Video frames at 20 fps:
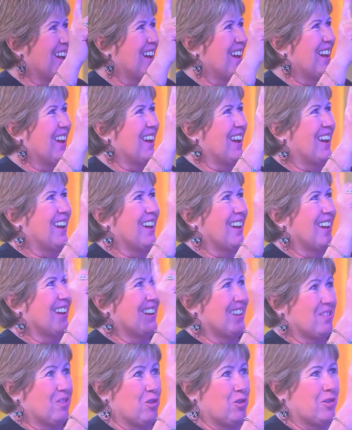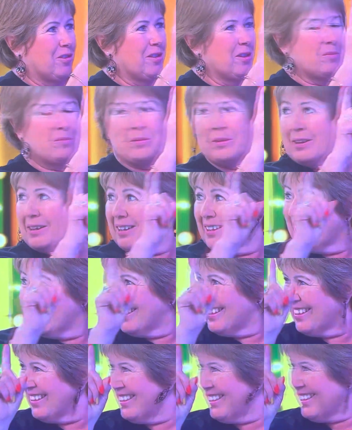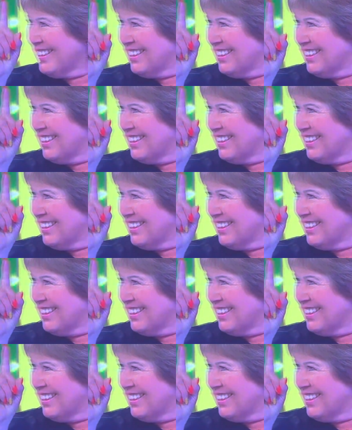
First number? She's going to take the